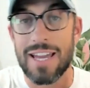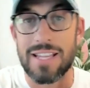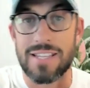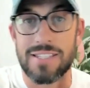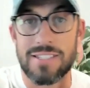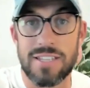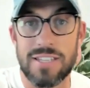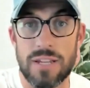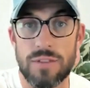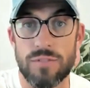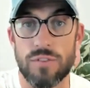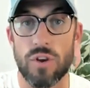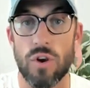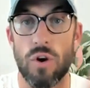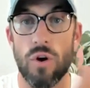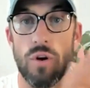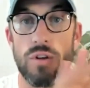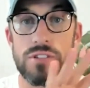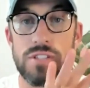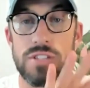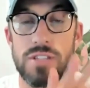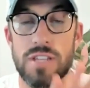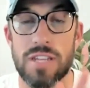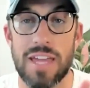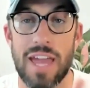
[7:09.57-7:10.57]
instead of
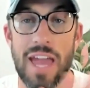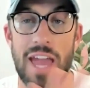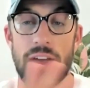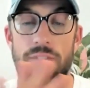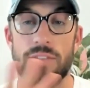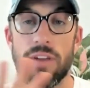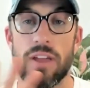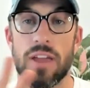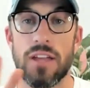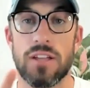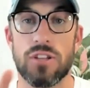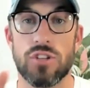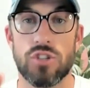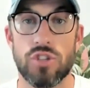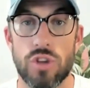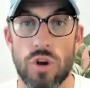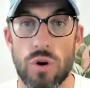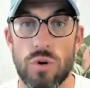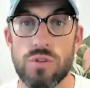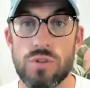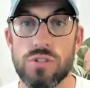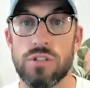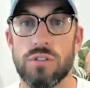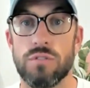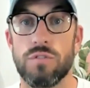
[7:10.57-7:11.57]
constantly having it
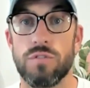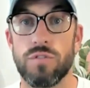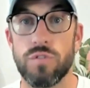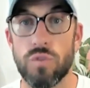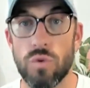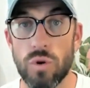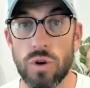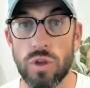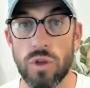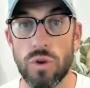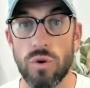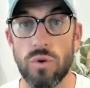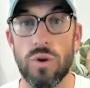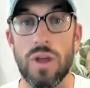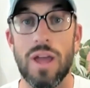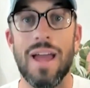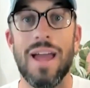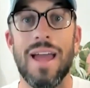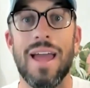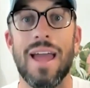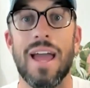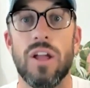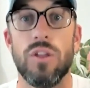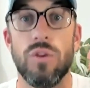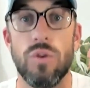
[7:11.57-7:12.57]
chosen for you
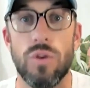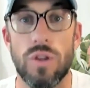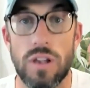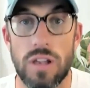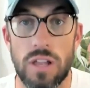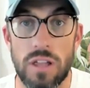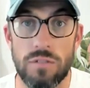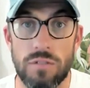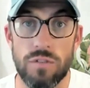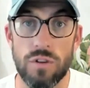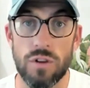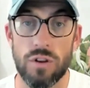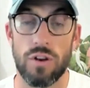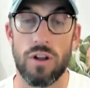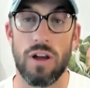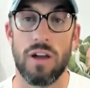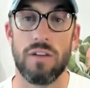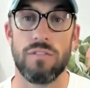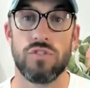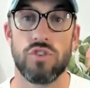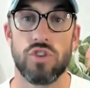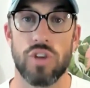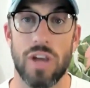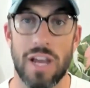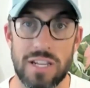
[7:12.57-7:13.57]
and you live your
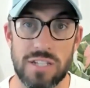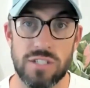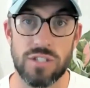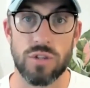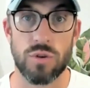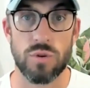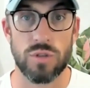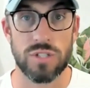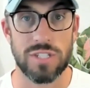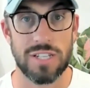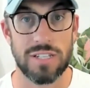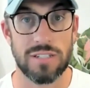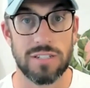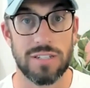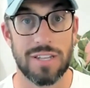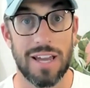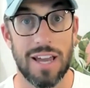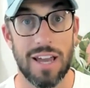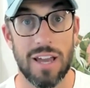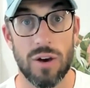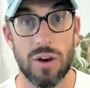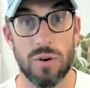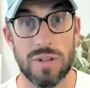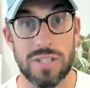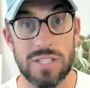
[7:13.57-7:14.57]
life chasing your
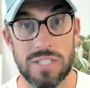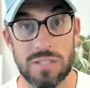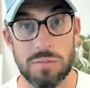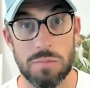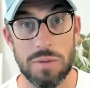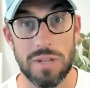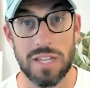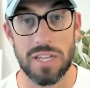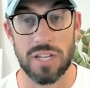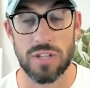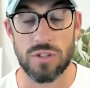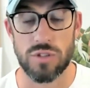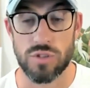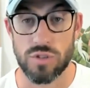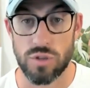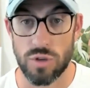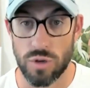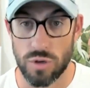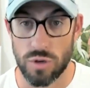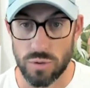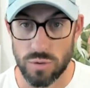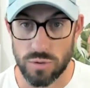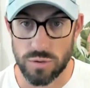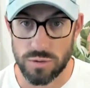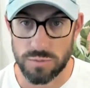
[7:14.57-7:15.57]
tail and spinning in
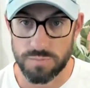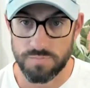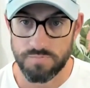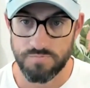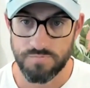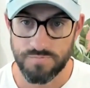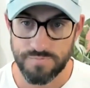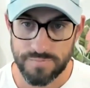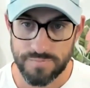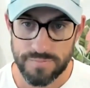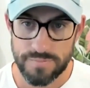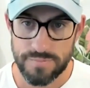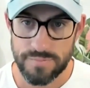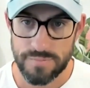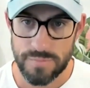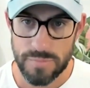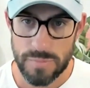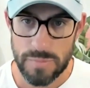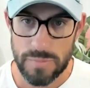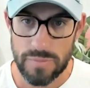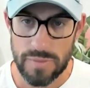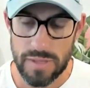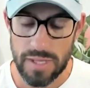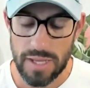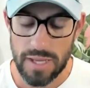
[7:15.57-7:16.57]
circles.
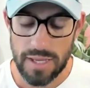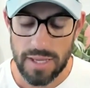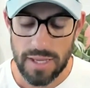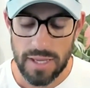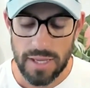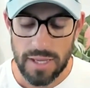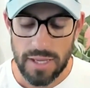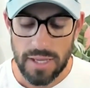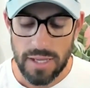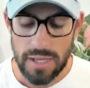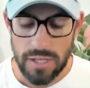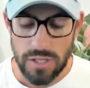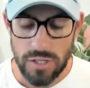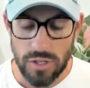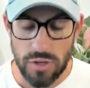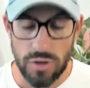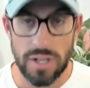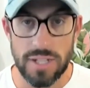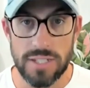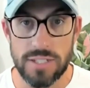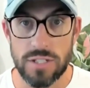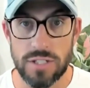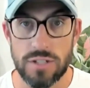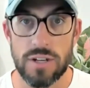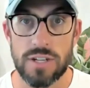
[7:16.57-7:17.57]

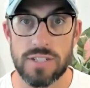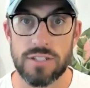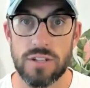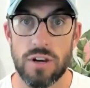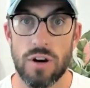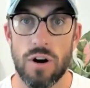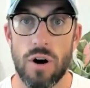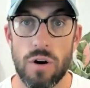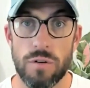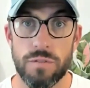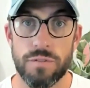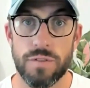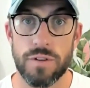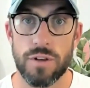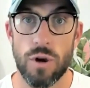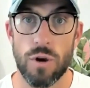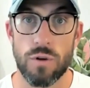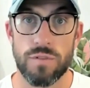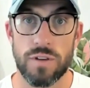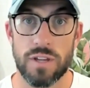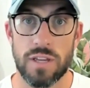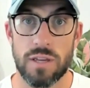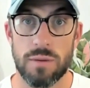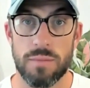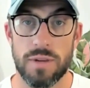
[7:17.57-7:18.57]
Nice guys are often
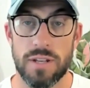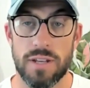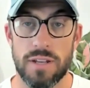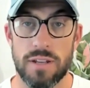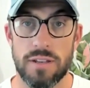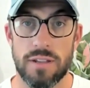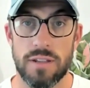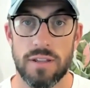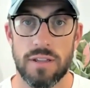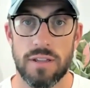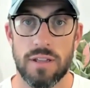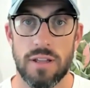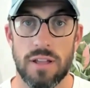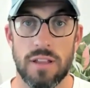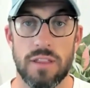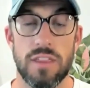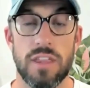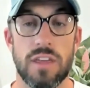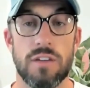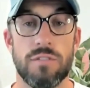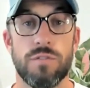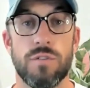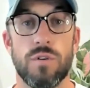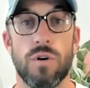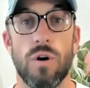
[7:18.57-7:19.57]
overcommitted and
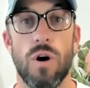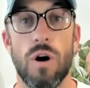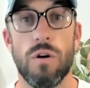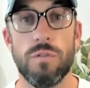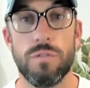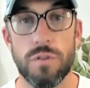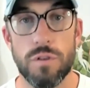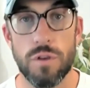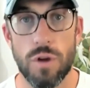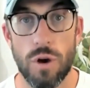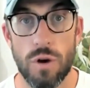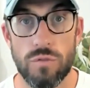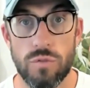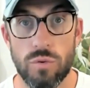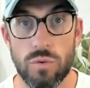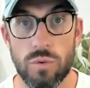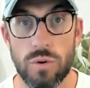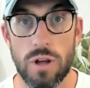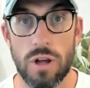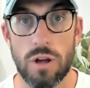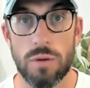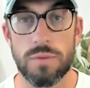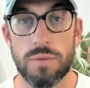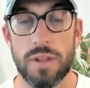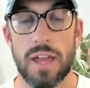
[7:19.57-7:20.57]
therefore often
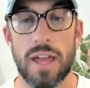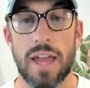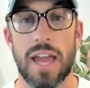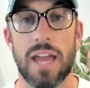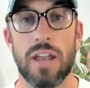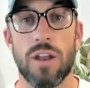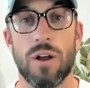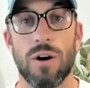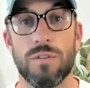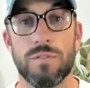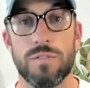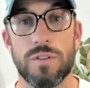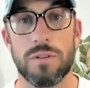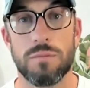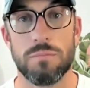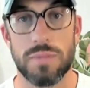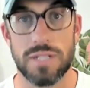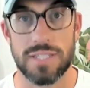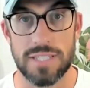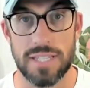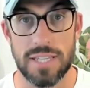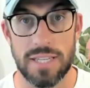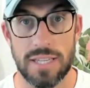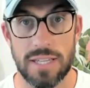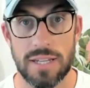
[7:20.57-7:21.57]
overwhelmed and often
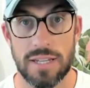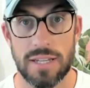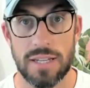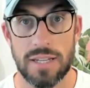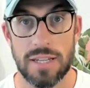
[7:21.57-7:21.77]
busy.